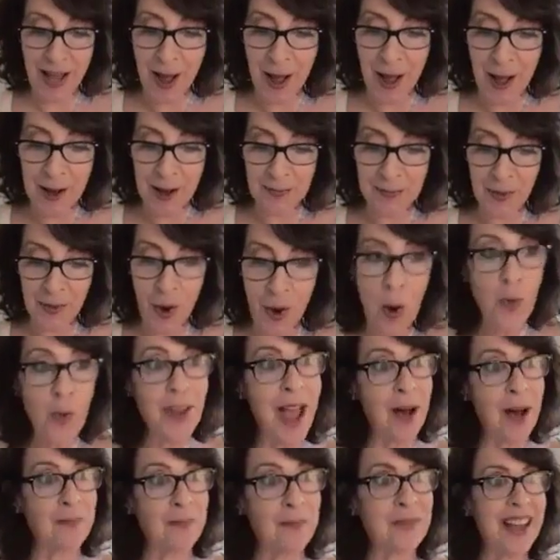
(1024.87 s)
Oh
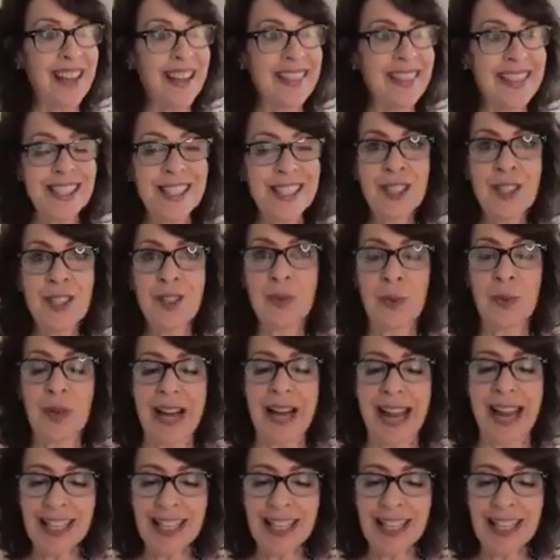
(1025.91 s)
yeah, this is a good one.